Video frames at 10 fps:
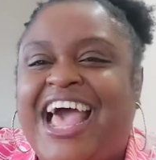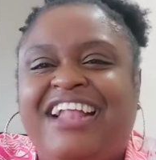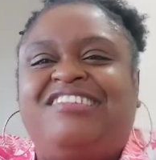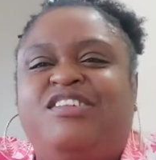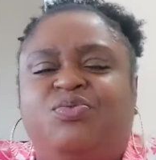
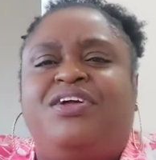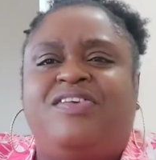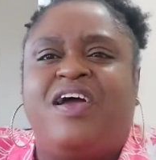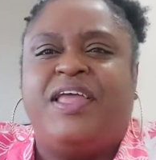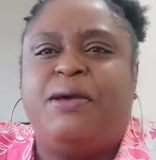And since we're
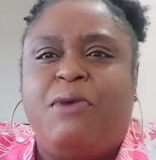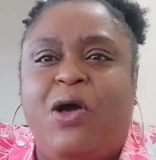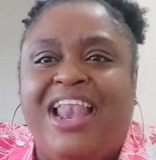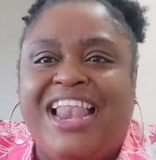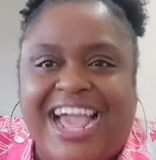talking
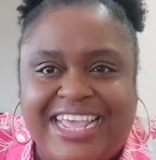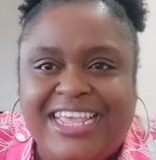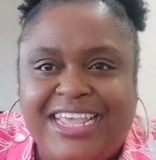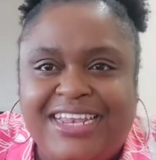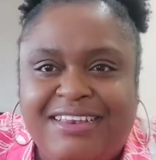about
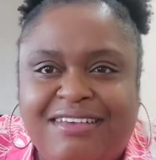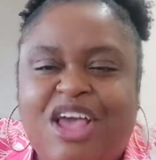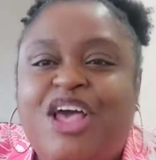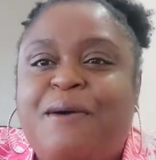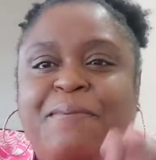liking,
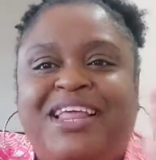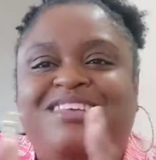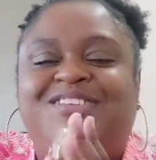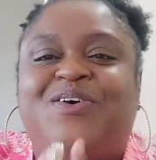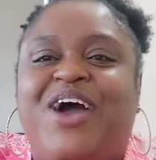
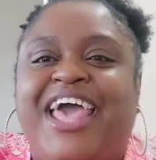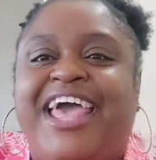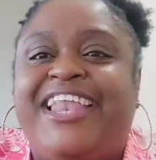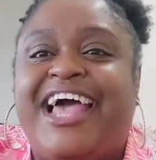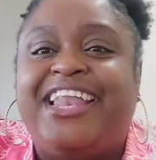please go
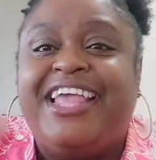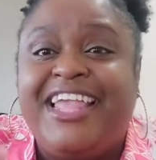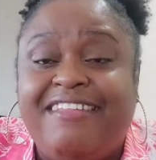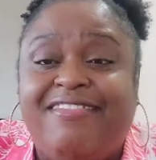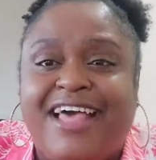ahead and
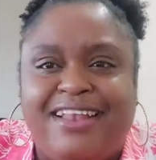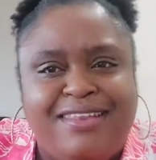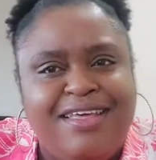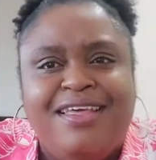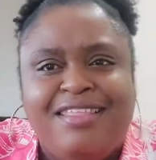hit
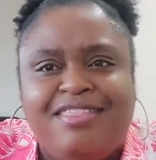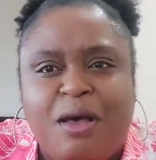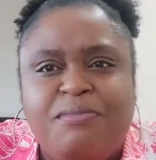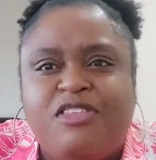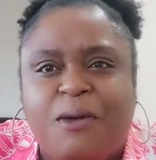that
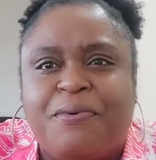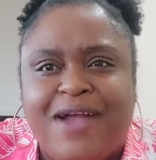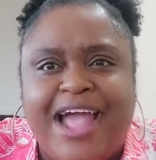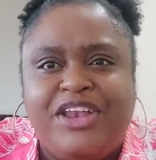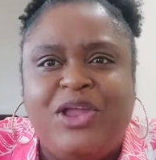thumbs up
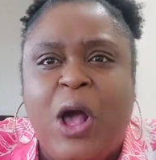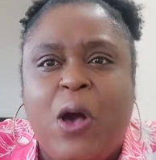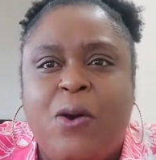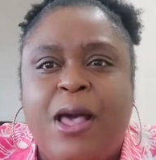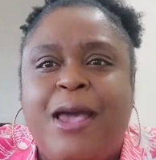right
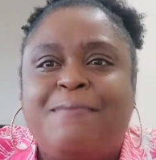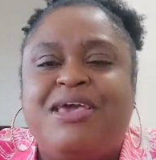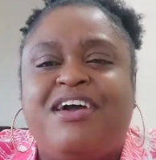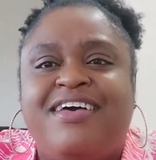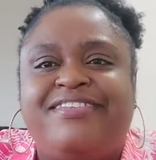now,
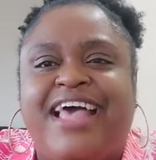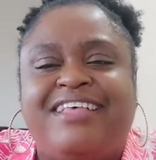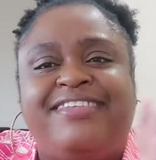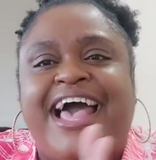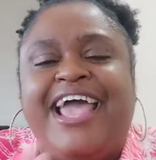because
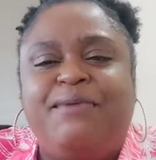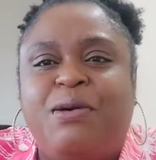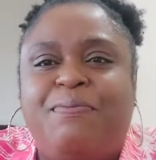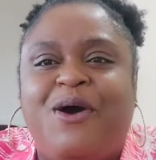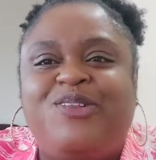as I am
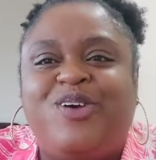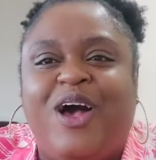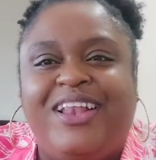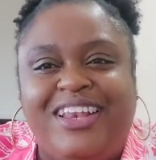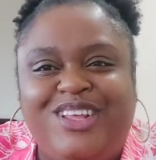about
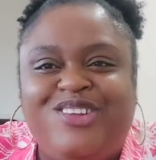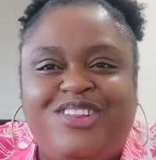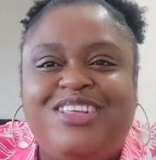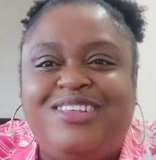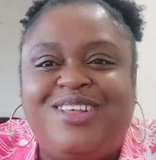to unleash
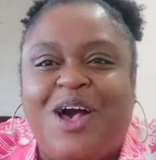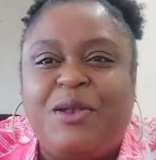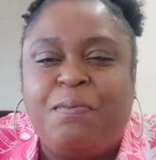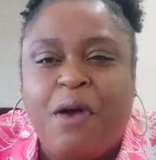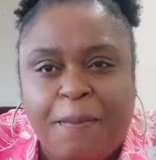these
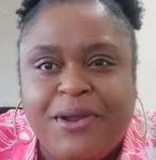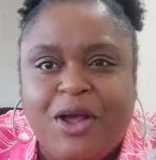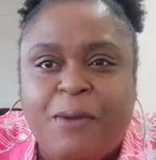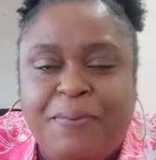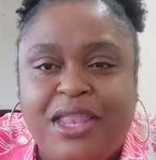
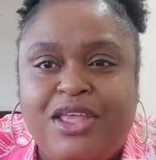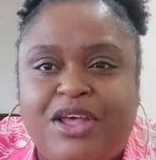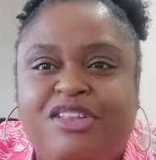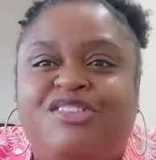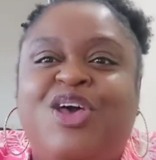unpopular
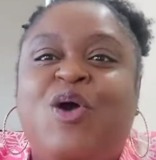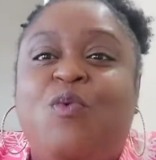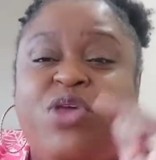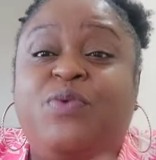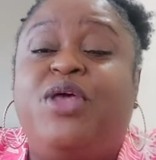opinions,
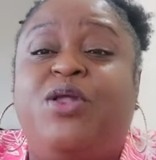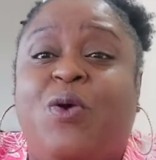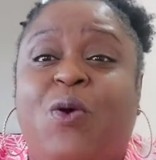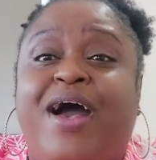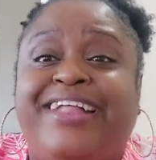we will
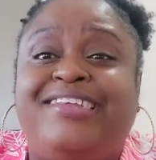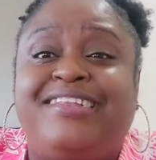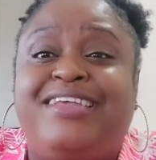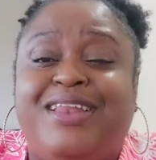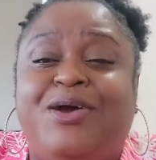go at
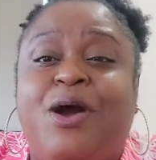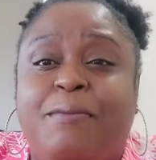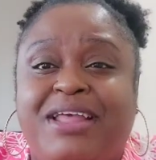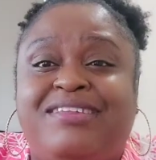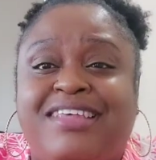it in the
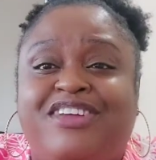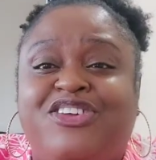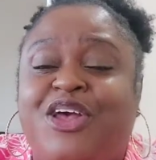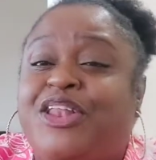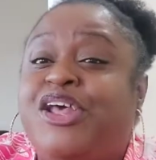comment
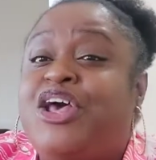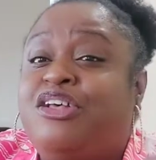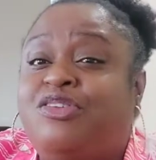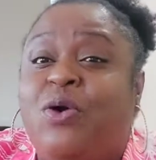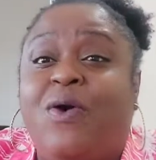section.
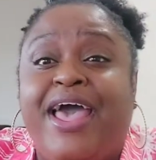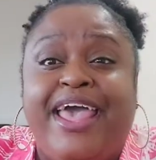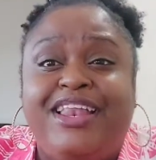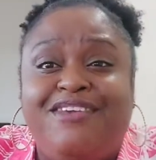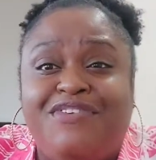So go
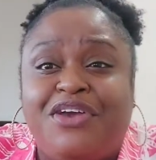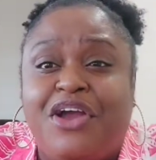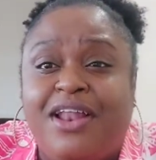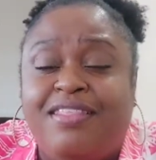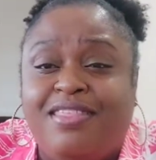ahead, give your
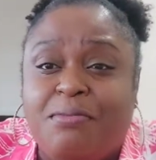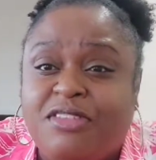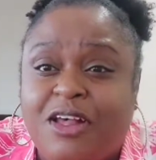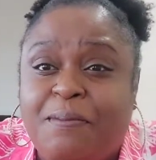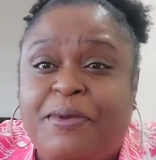girl a
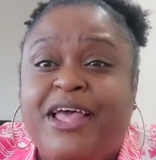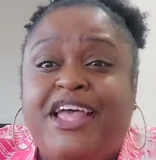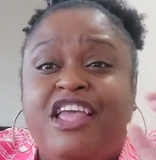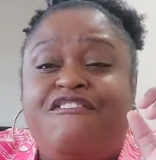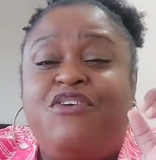thumbs up.
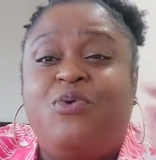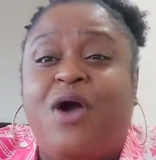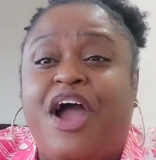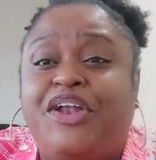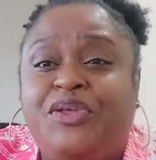If you
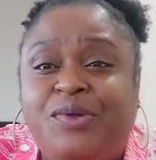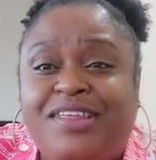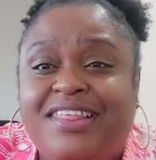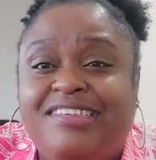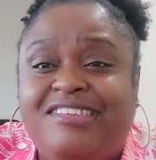are new
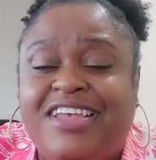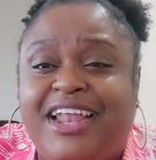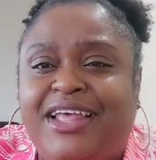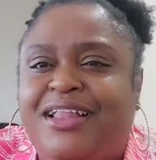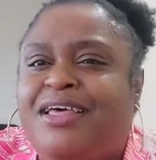to this
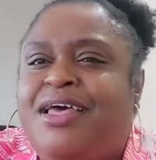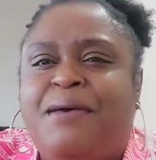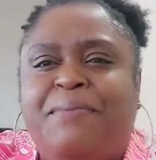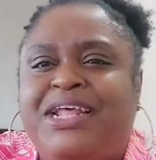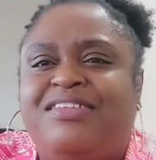channel,
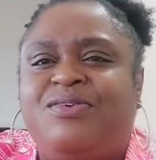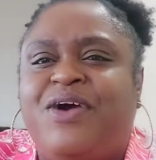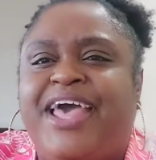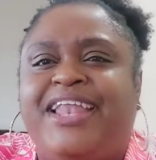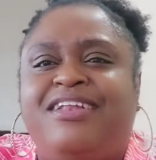please go
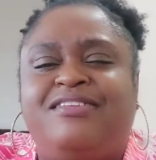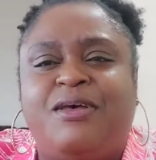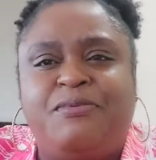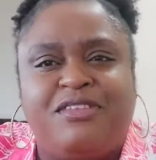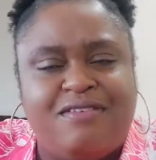ahead and
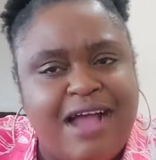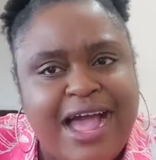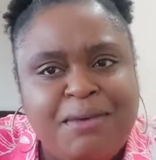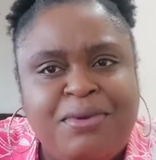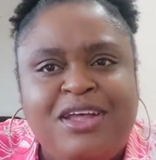
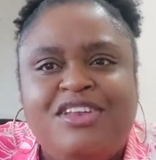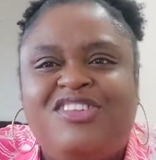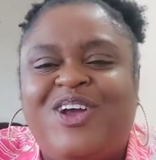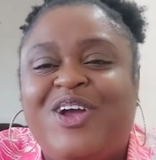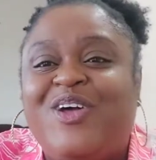subscribe,
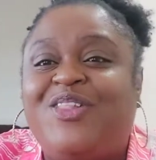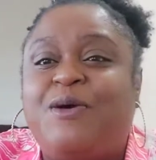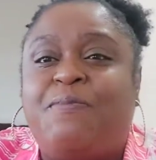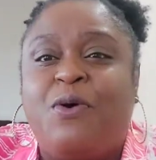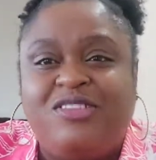turn on
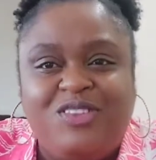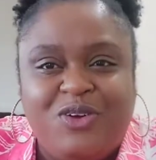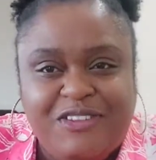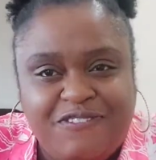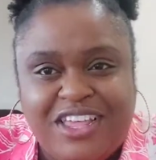the post
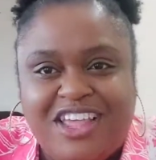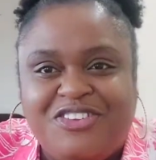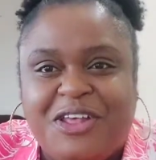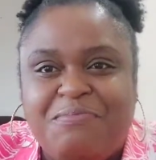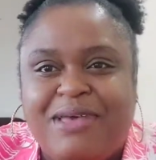
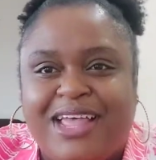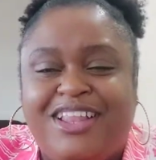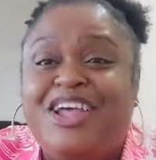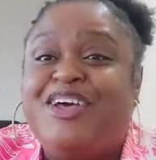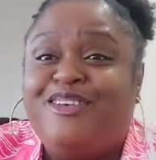notification
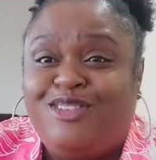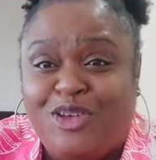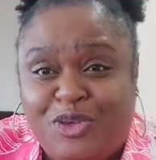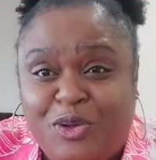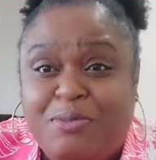bell so
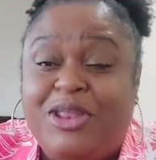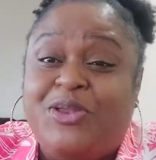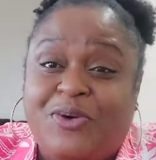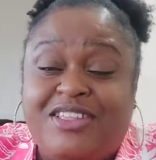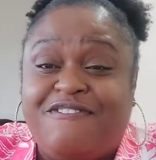you will be
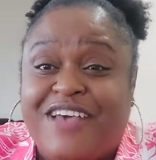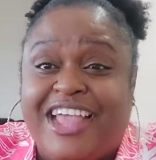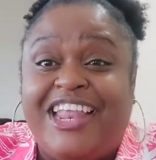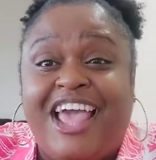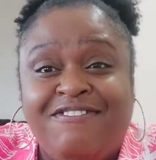
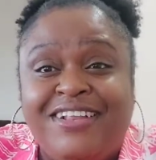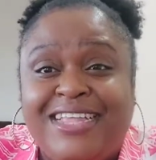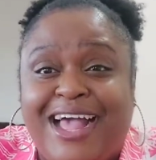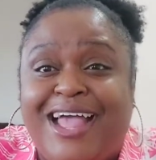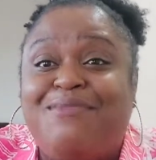notified every
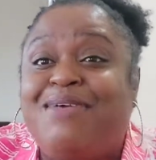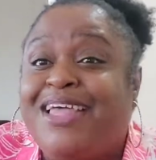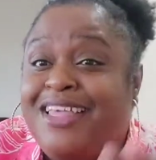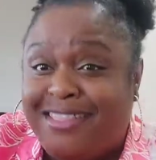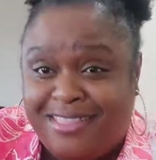time
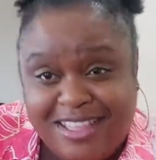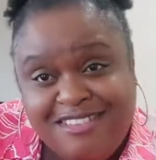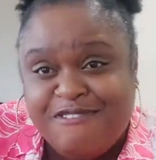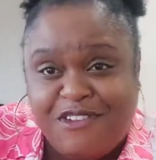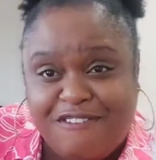
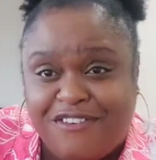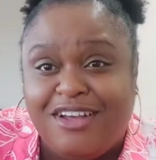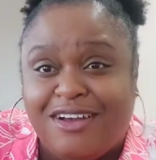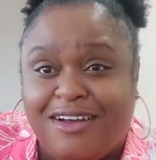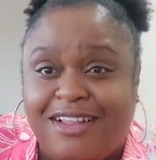this fluffy
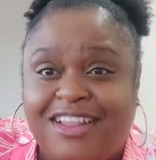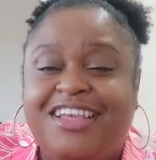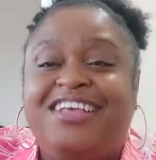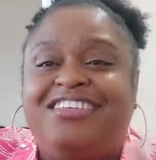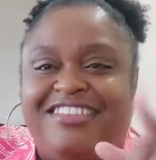girl,
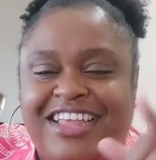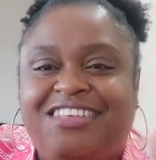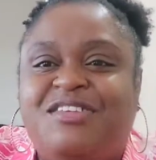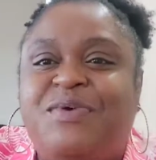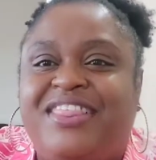
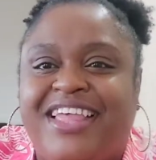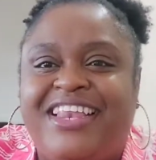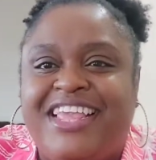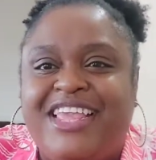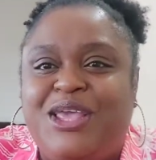Stacy with
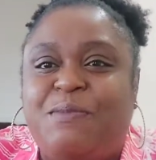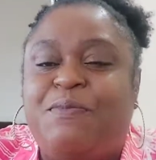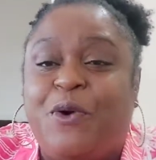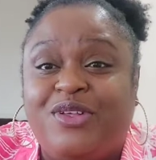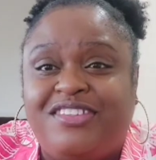an E,
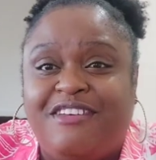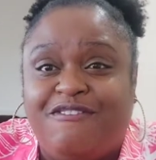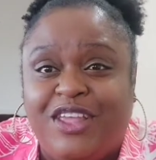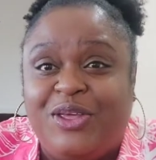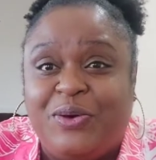posts a
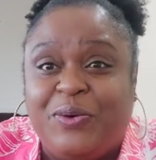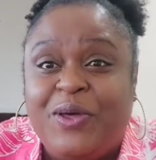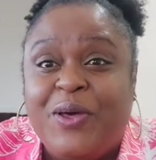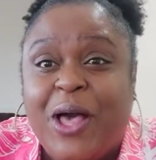video.